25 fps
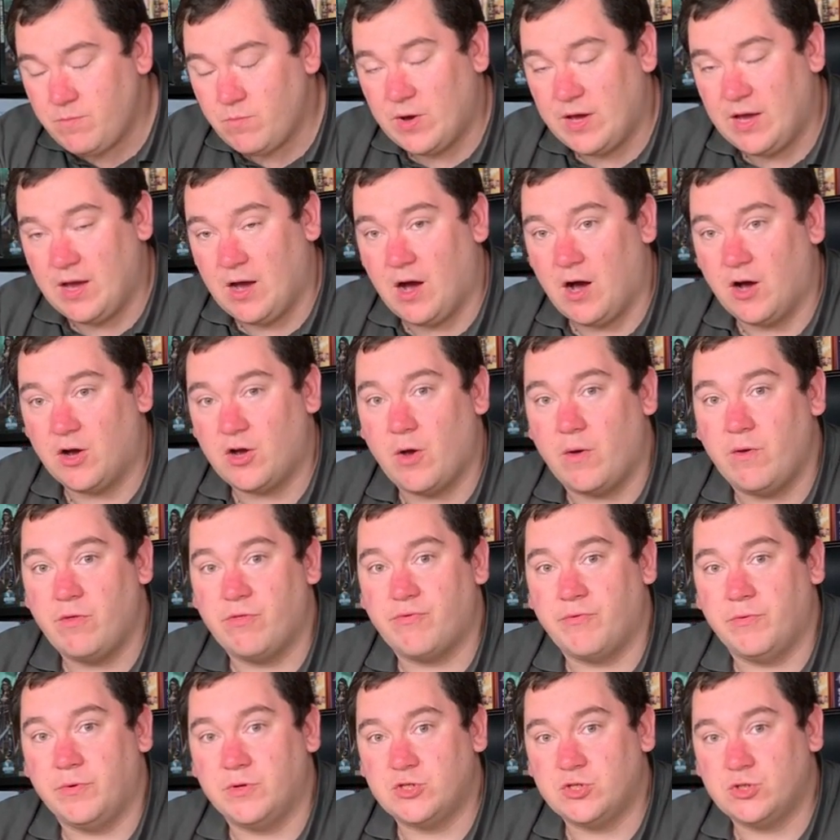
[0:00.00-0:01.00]
We are going
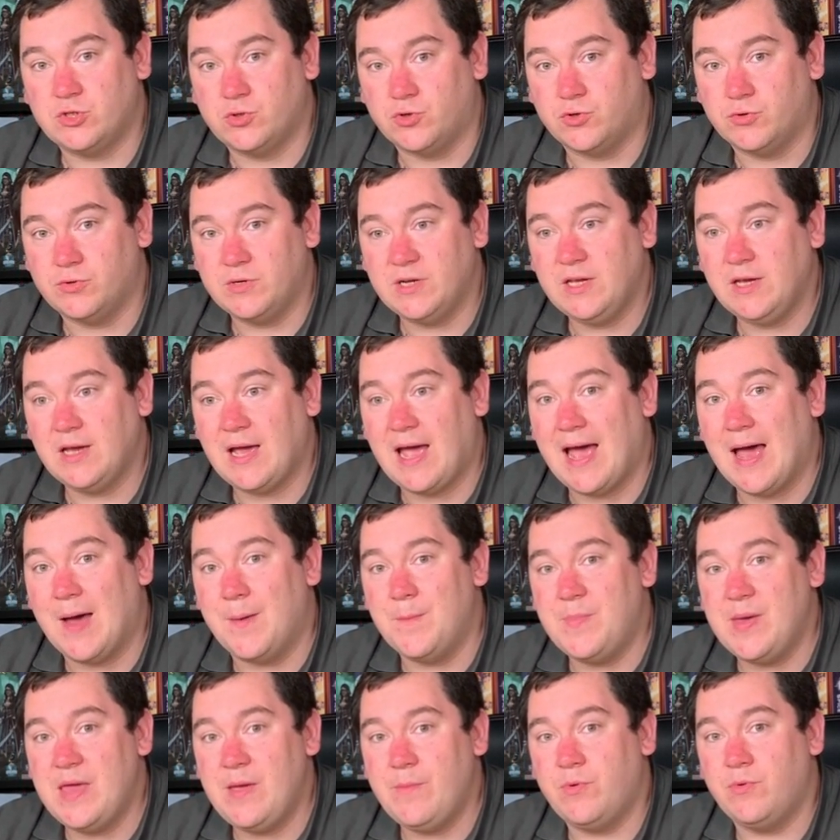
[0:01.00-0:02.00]
through a story,
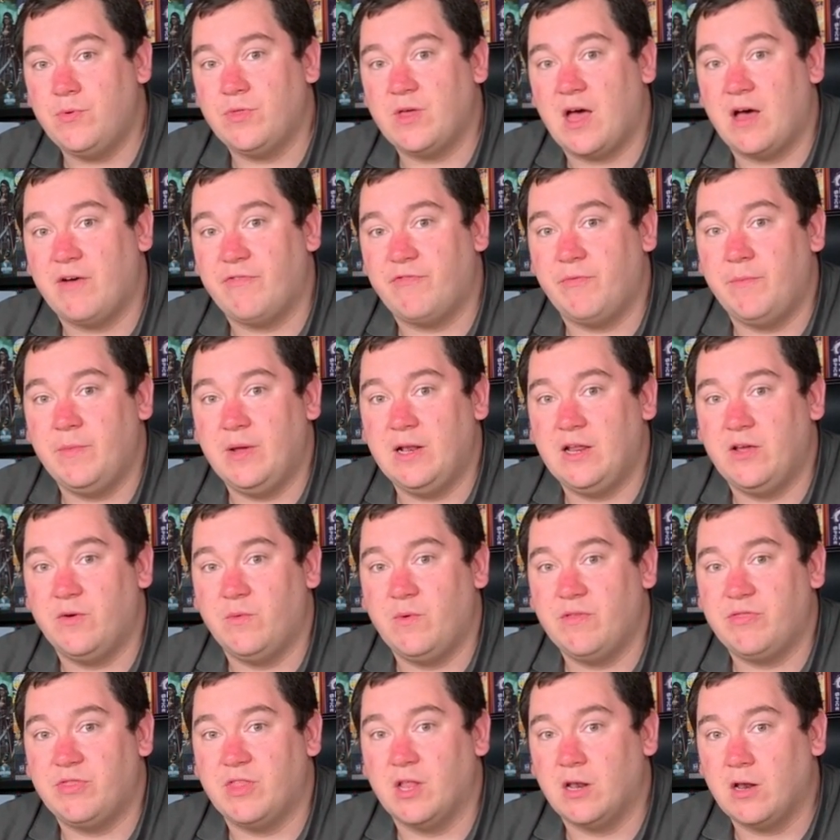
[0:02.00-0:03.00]
and people that are familiar
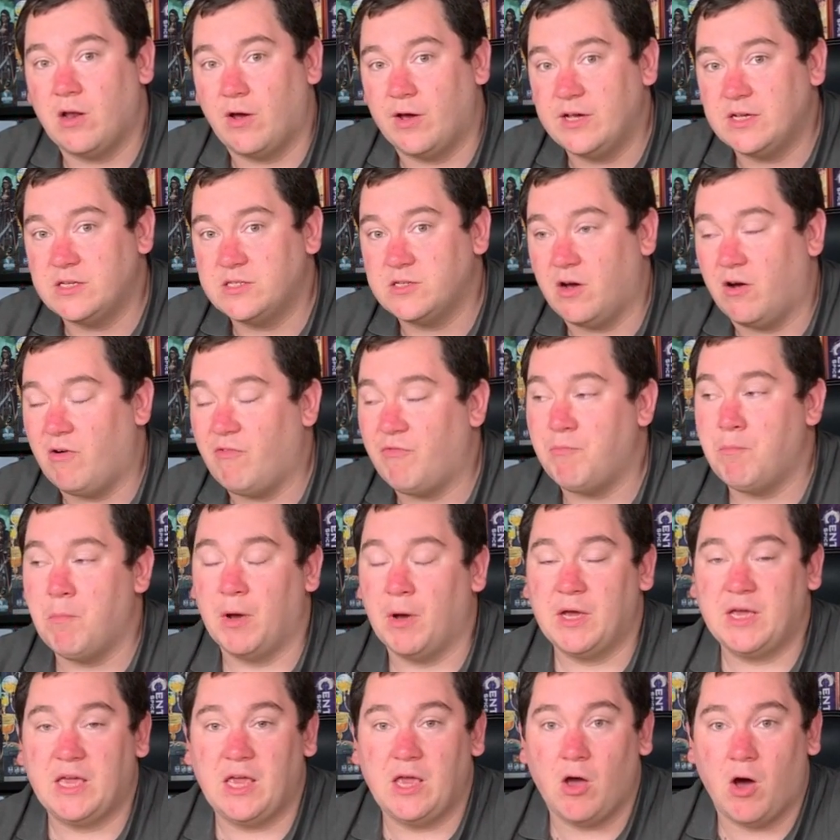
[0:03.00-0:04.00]
with the likes of
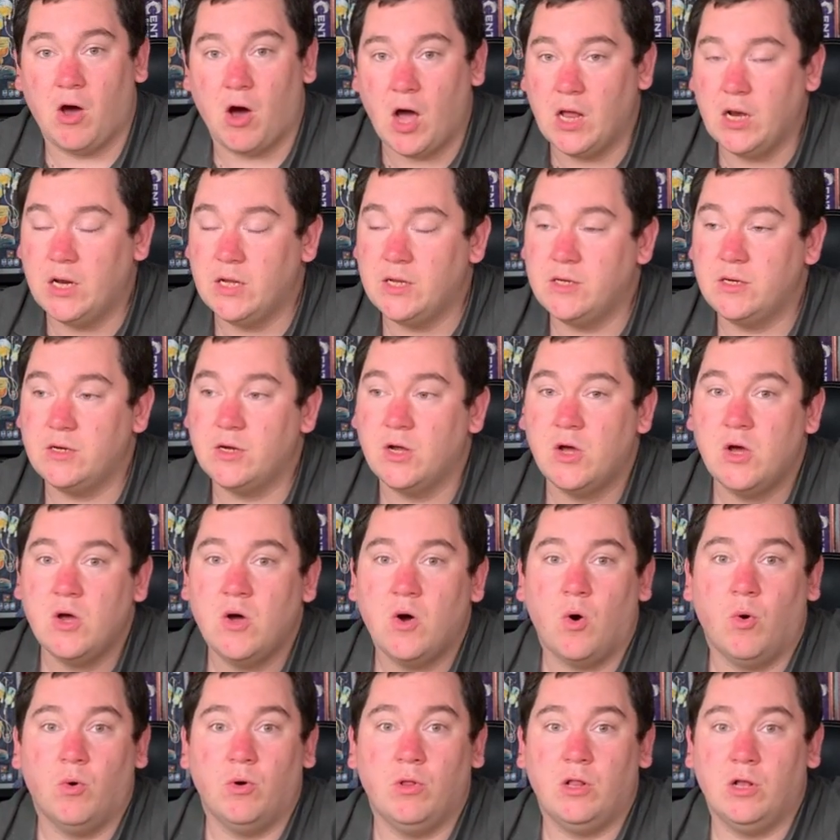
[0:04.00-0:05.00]
Monkey Island,
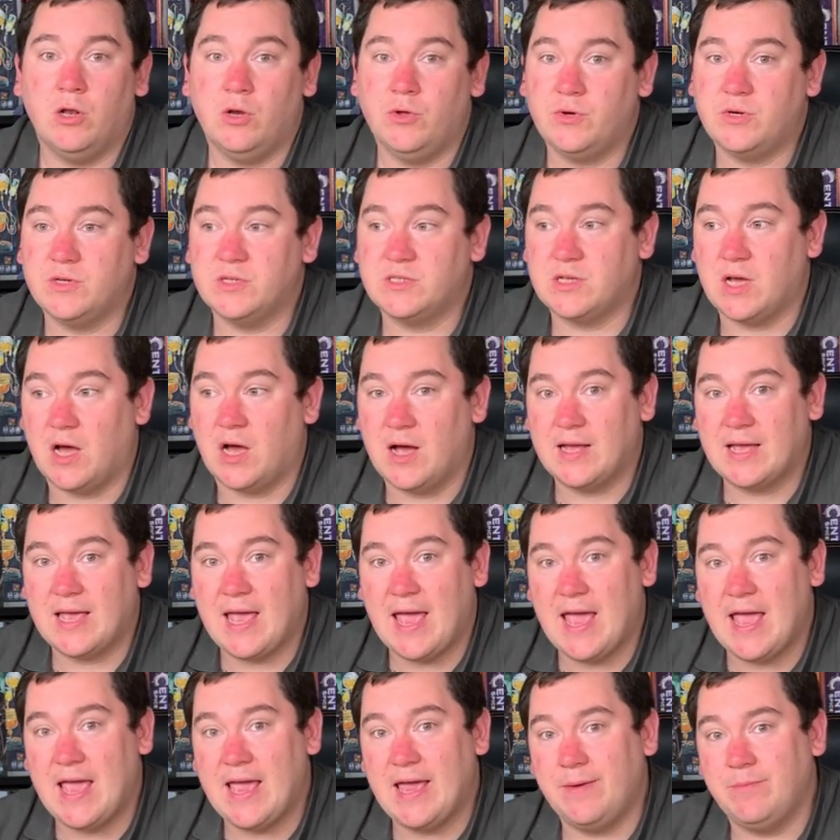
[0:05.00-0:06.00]
all of the LucasArts
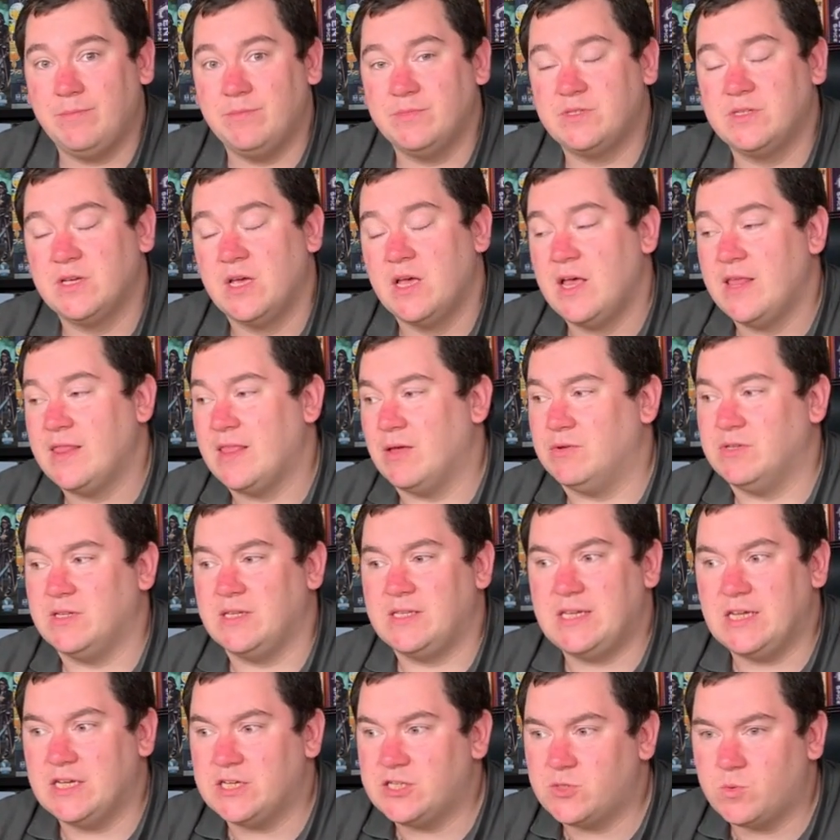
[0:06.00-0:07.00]
games, there was a
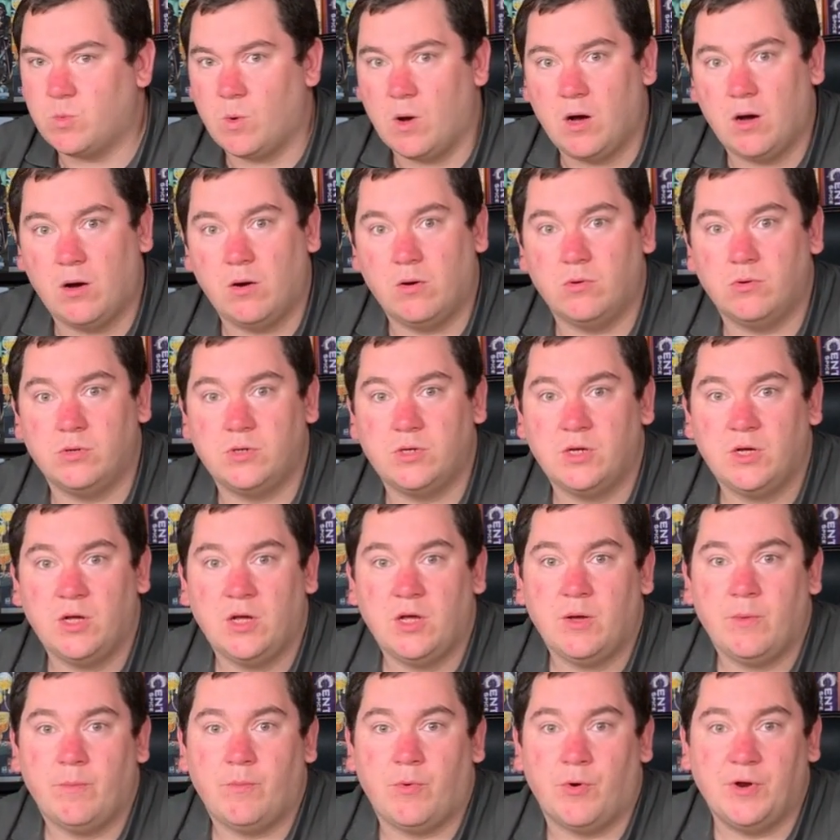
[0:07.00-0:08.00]
Discworld
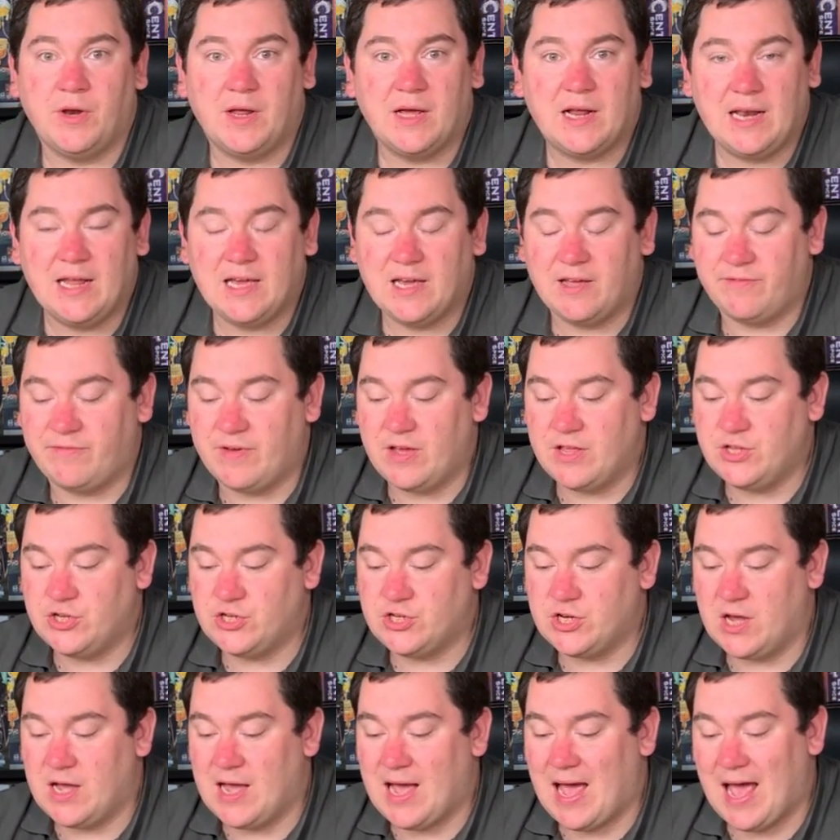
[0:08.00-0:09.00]
point-and-click
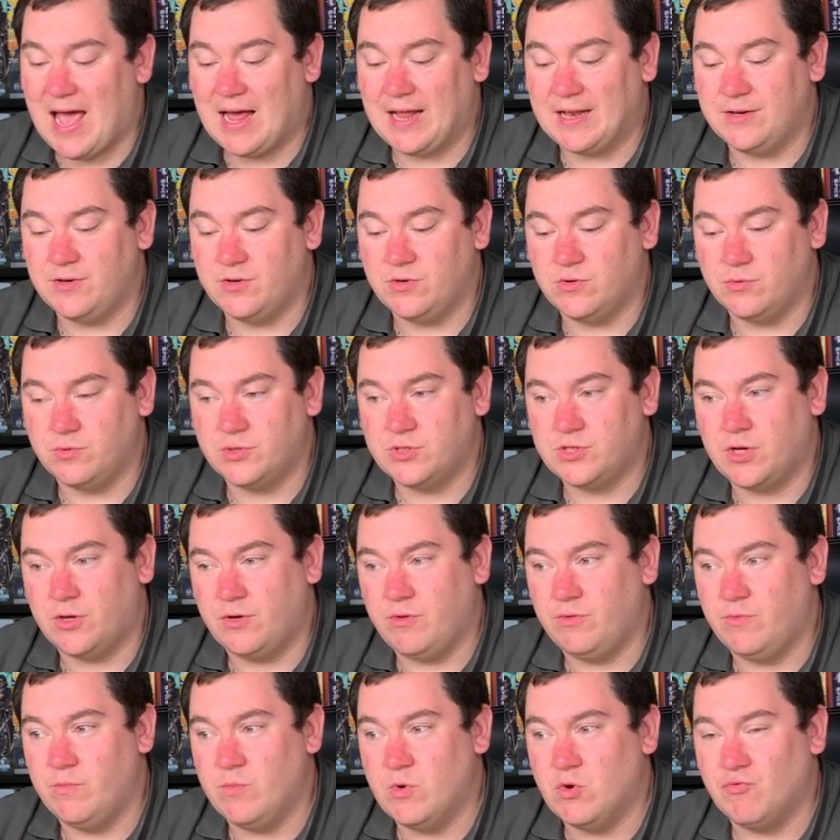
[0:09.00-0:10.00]
adventure, and also
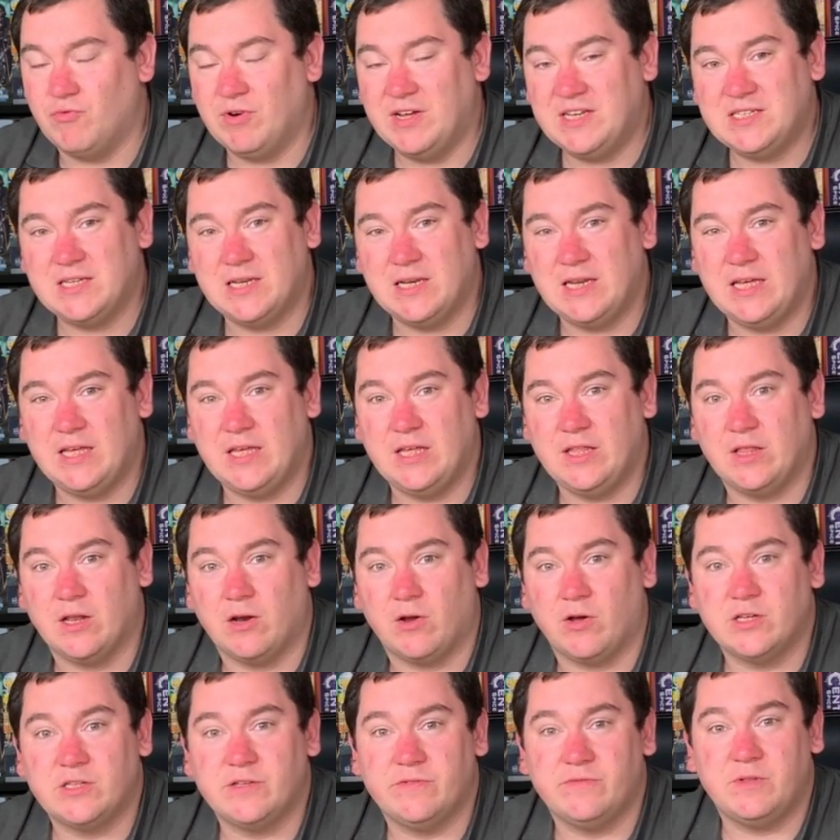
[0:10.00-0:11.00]
more recently the
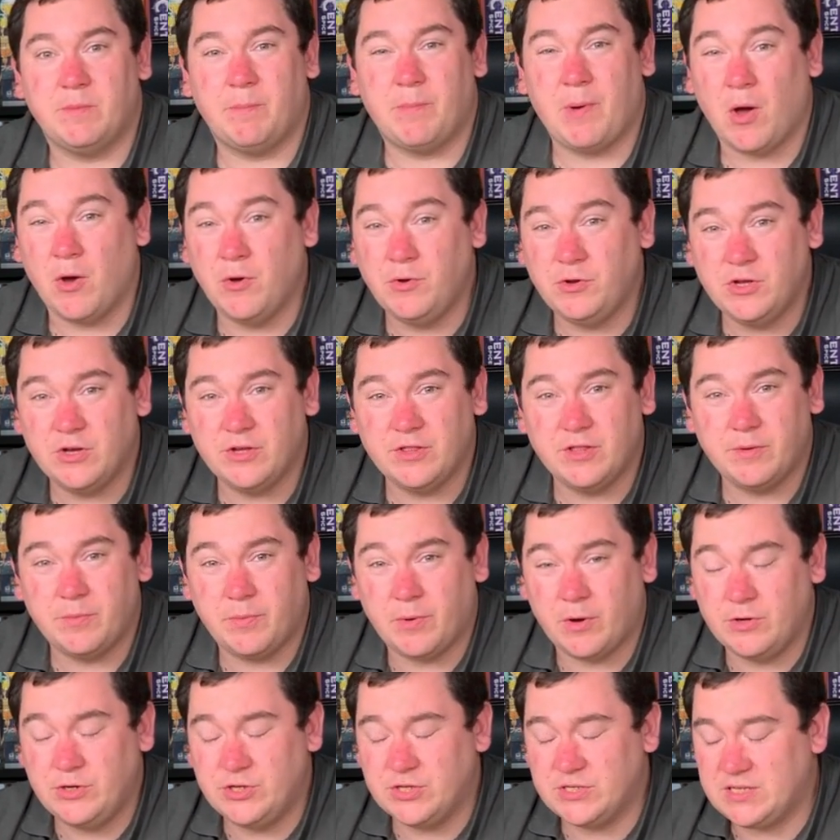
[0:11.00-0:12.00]
likes of the
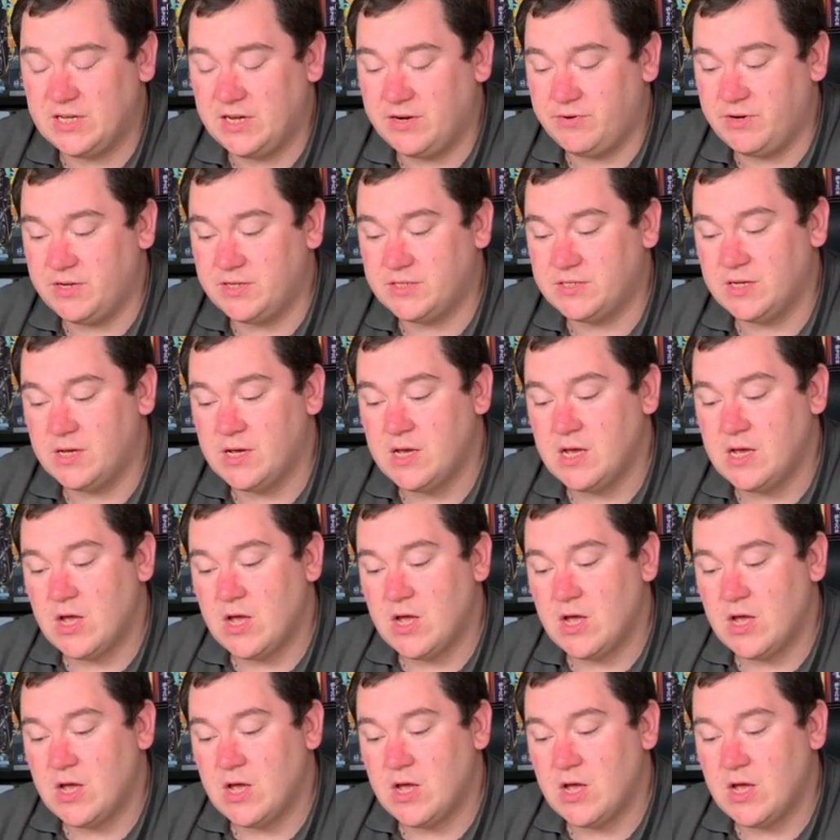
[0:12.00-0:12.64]
Deponia series,